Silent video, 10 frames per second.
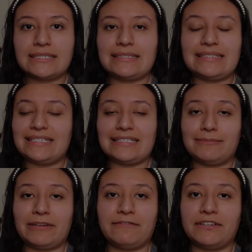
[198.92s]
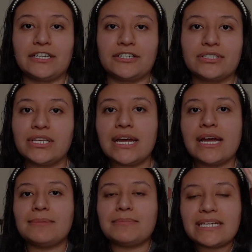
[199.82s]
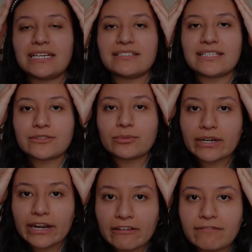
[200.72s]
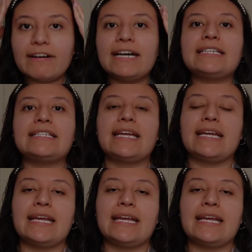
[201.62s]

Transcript: stick to my fingers because that's what I find